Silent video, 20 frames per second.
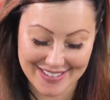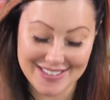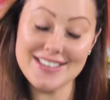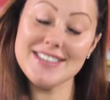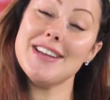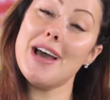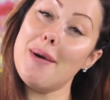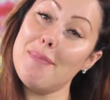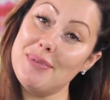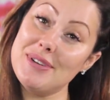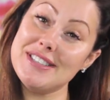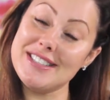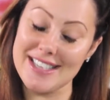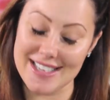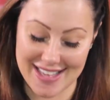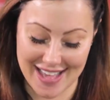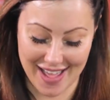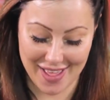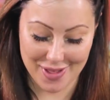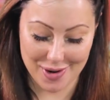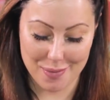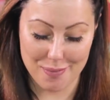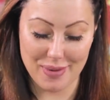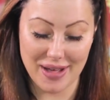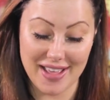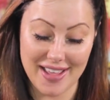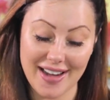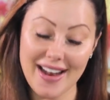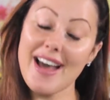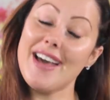not put together,
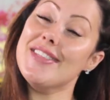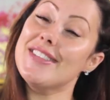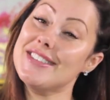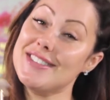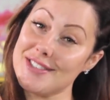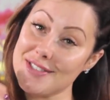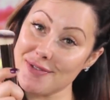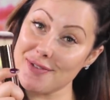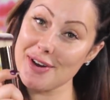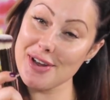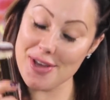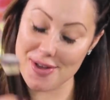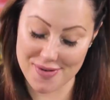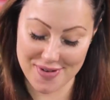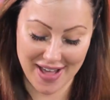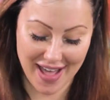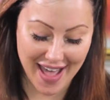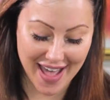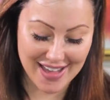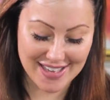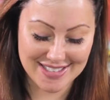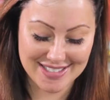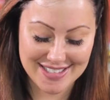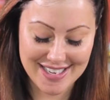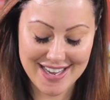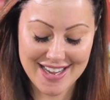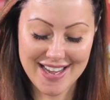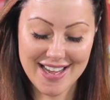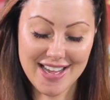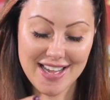but this is for you guys.
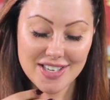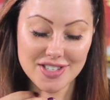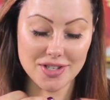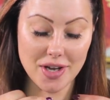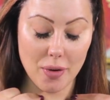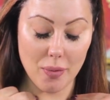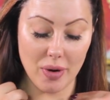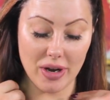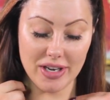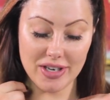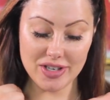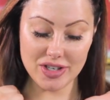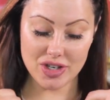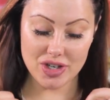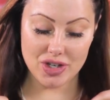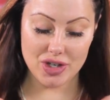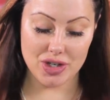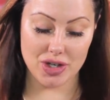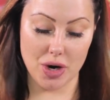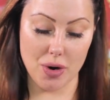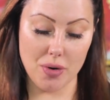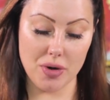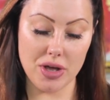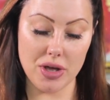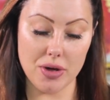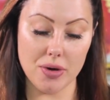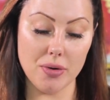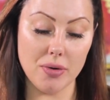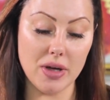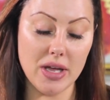So I wanted to just show
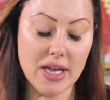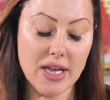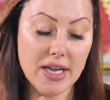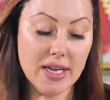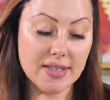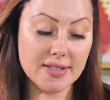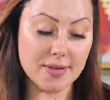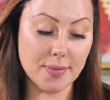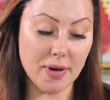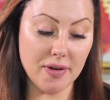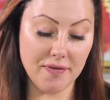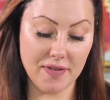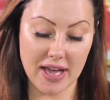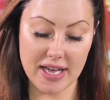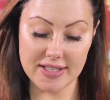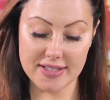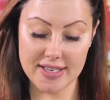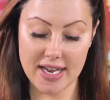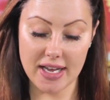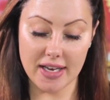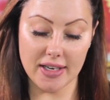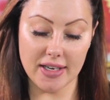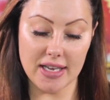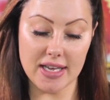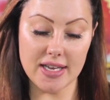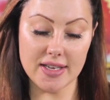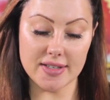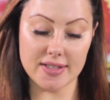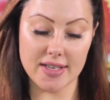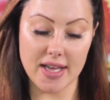you some advanced
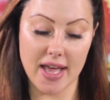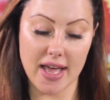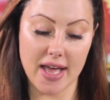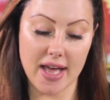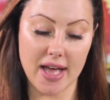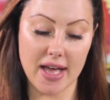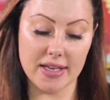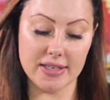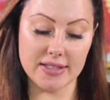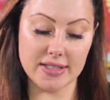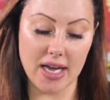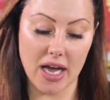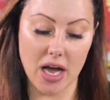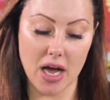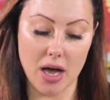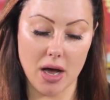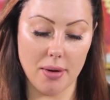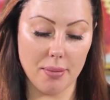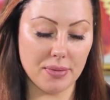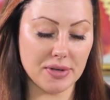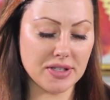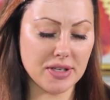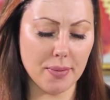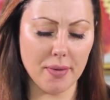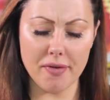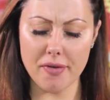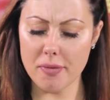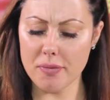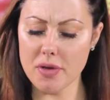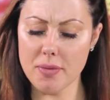techniques, and um,
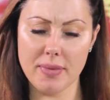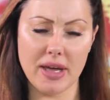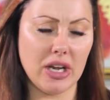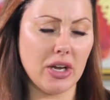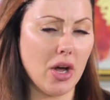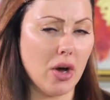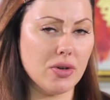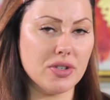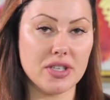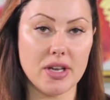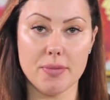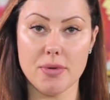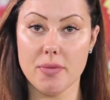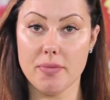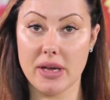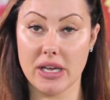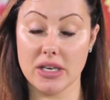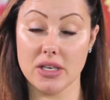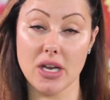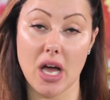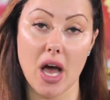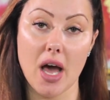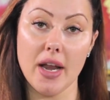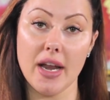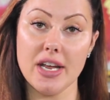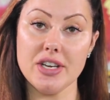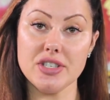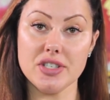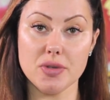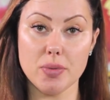some of them you may know, some you may
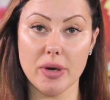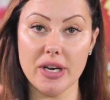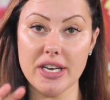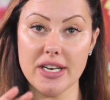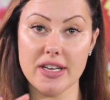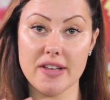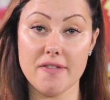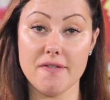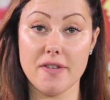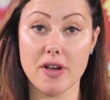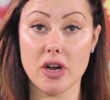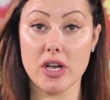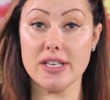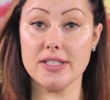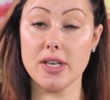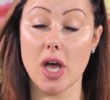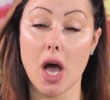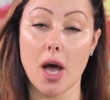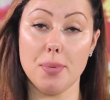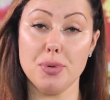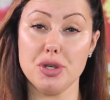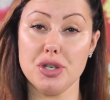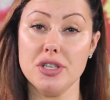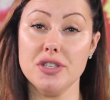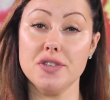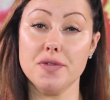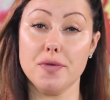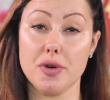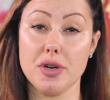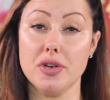not. I just wanted to give various
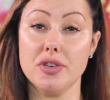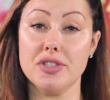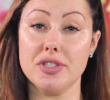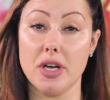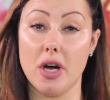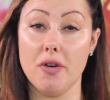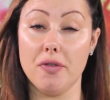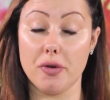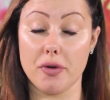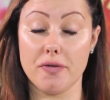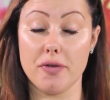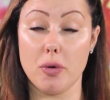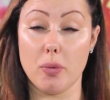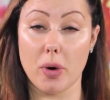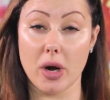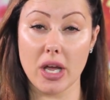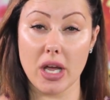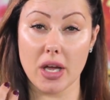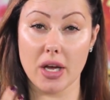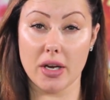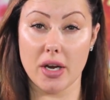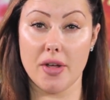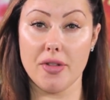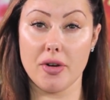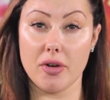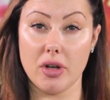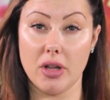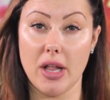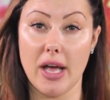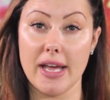options for yourself or if you're working on
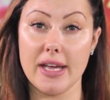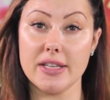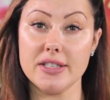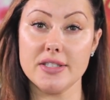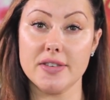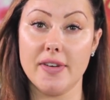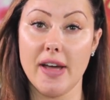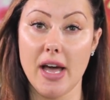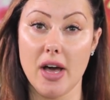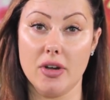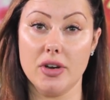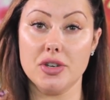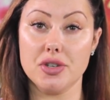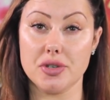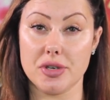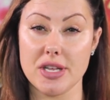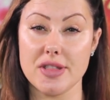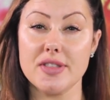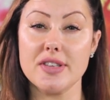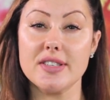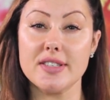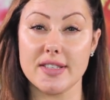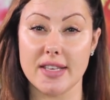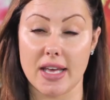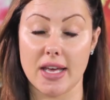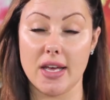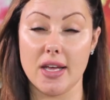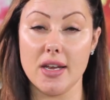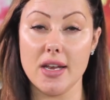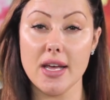other clients of how to treat the
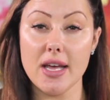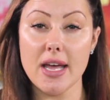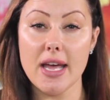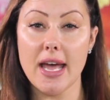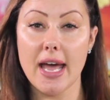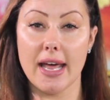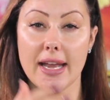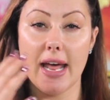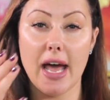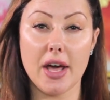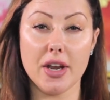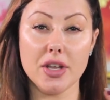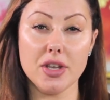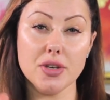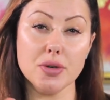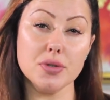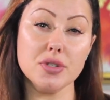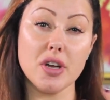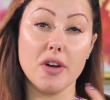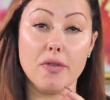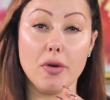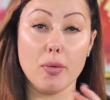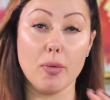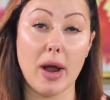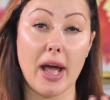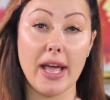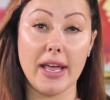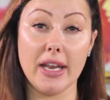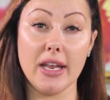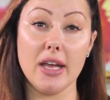skin and how to use a
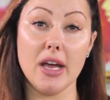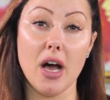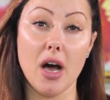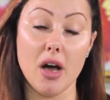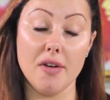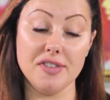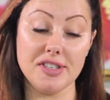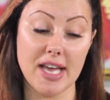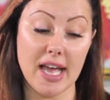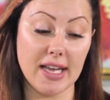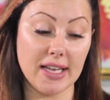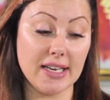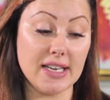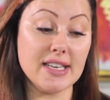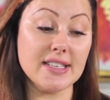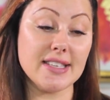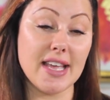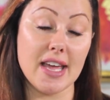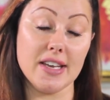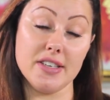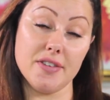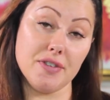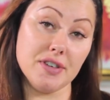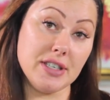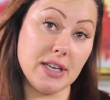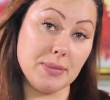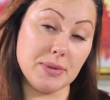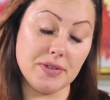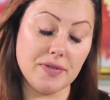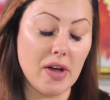variety of techniques and
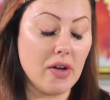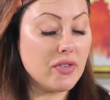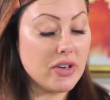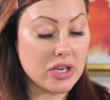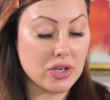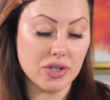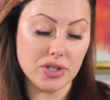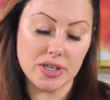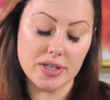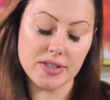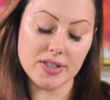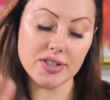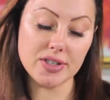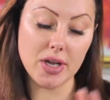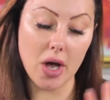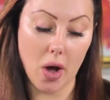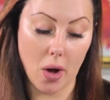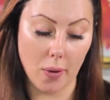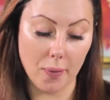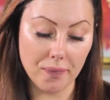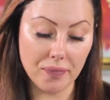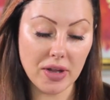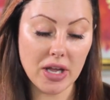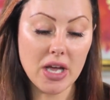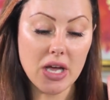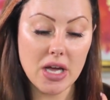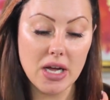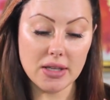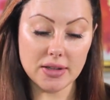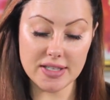different types of foundations. So
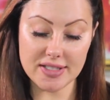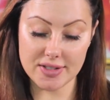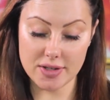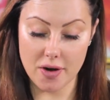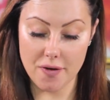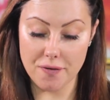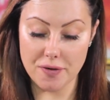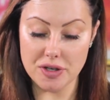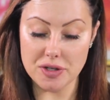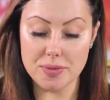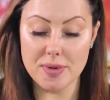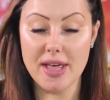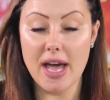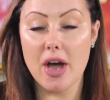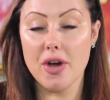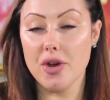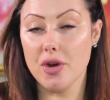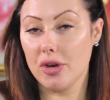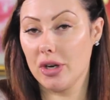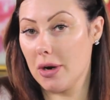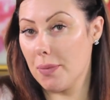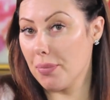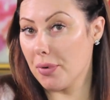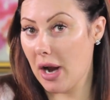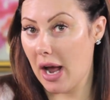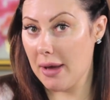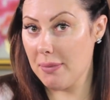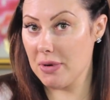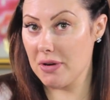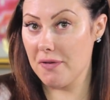let's start first with how you're gonna
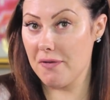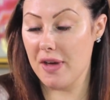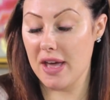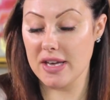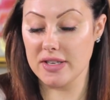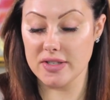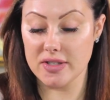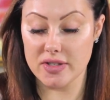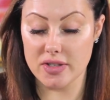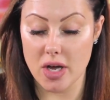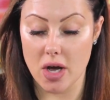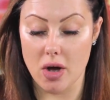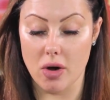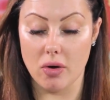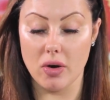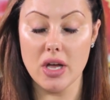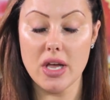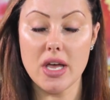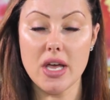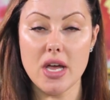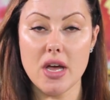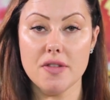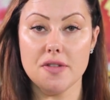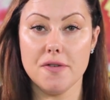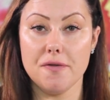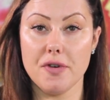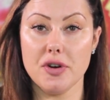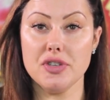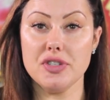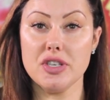prime your face. So
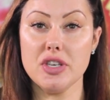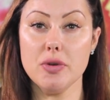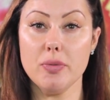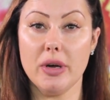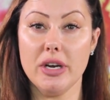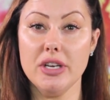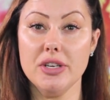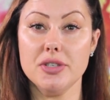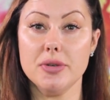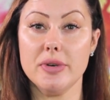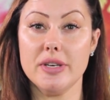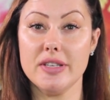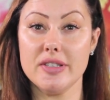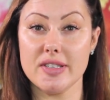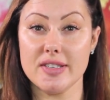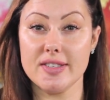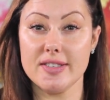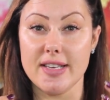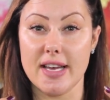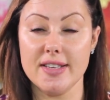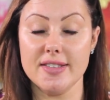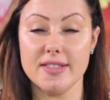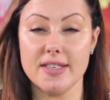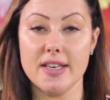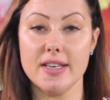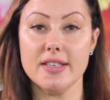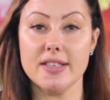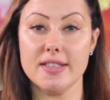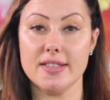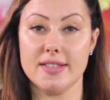the first thing you wanna do is assess
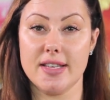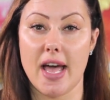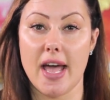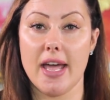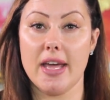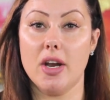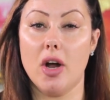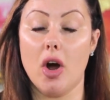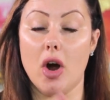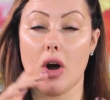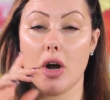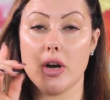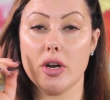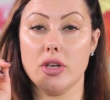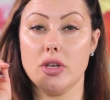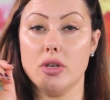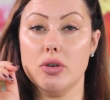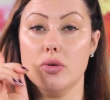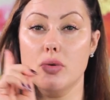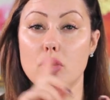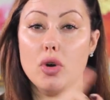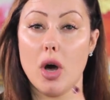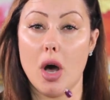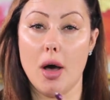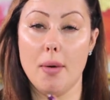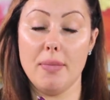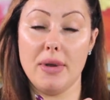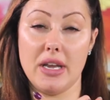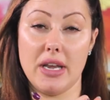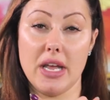it and decide, are you
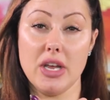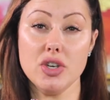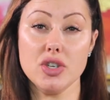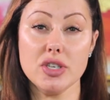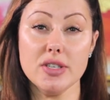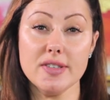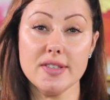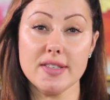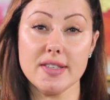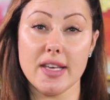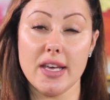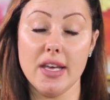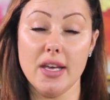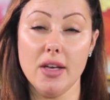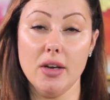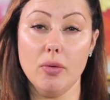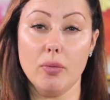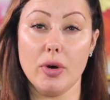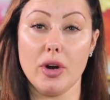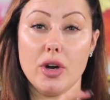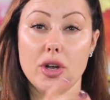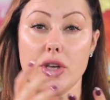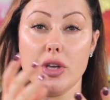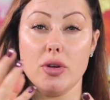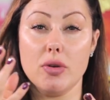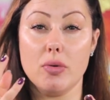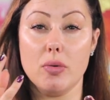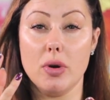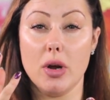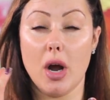combination skin where
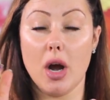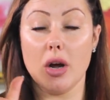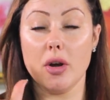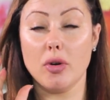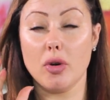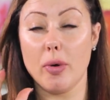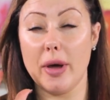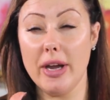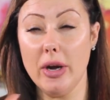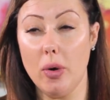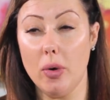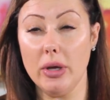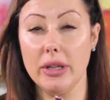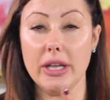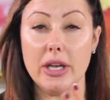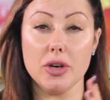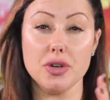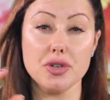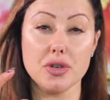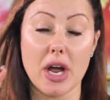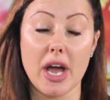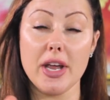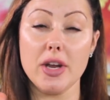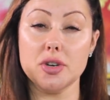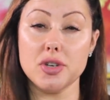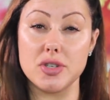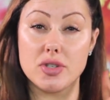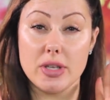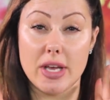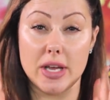you aren't quite oily or dry,
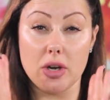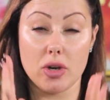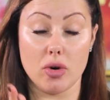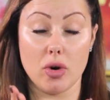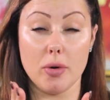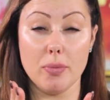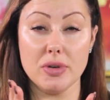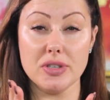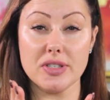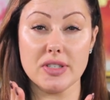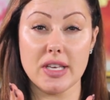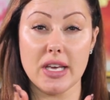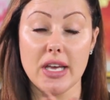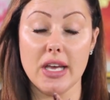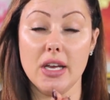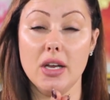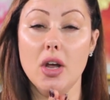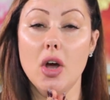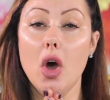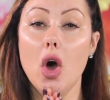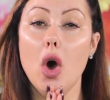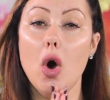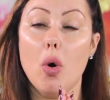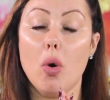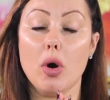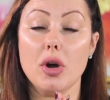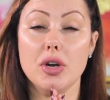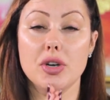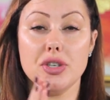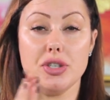you're just like normal skin,
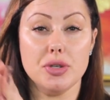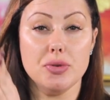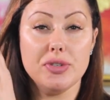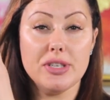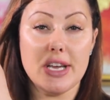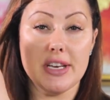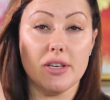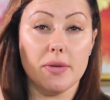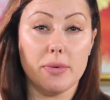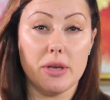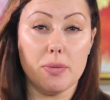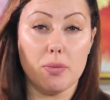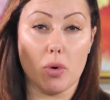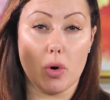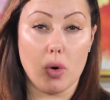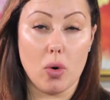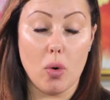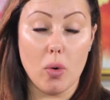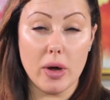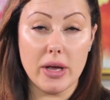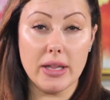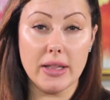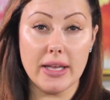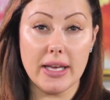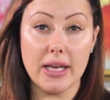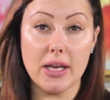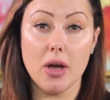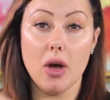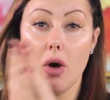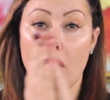or do you tend to be more
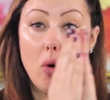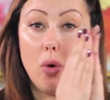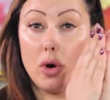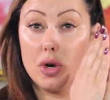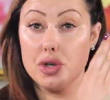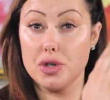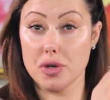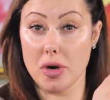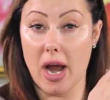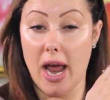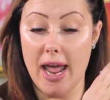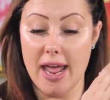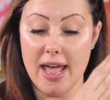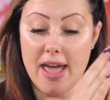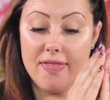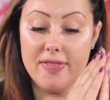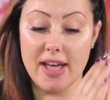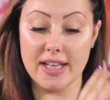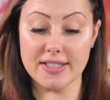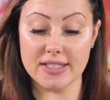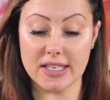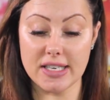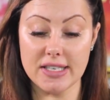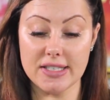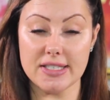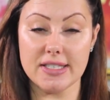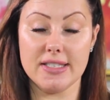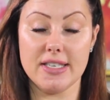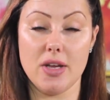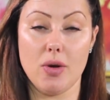oily? or dry. And that's going to
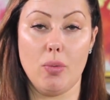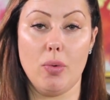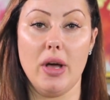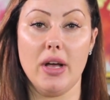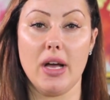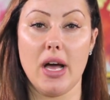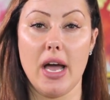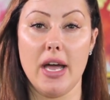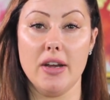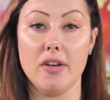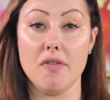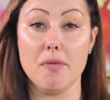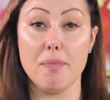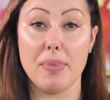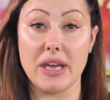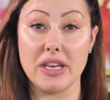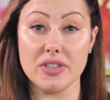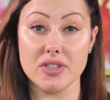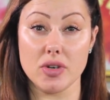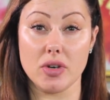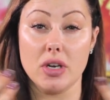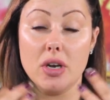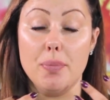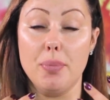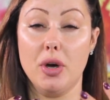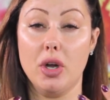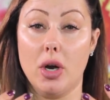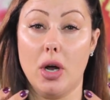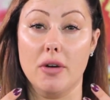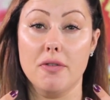dictate what kind of base you're going
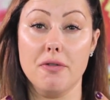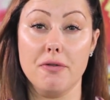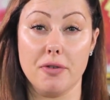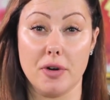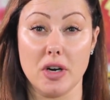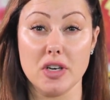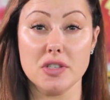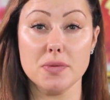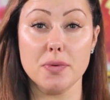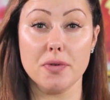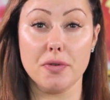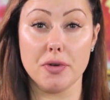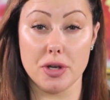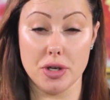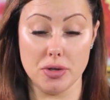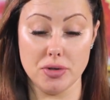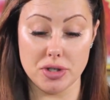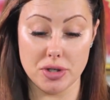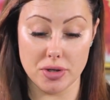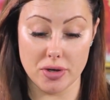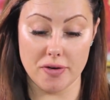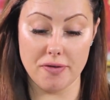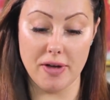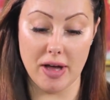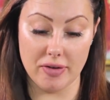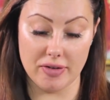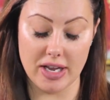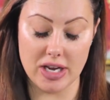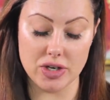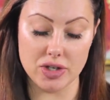to put on first before you do your
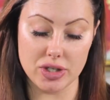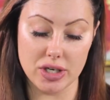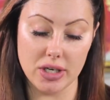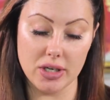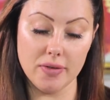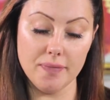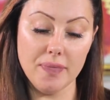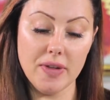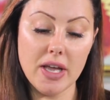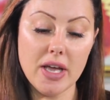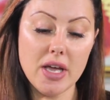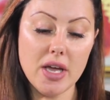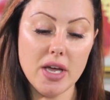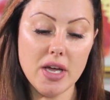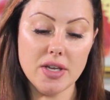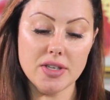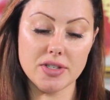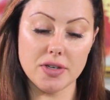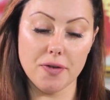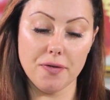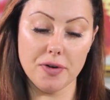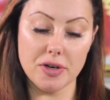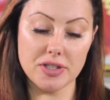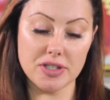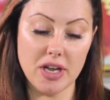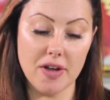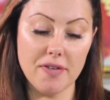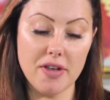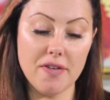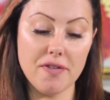foundation. So
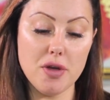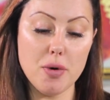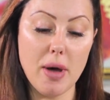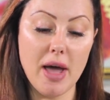first off, if you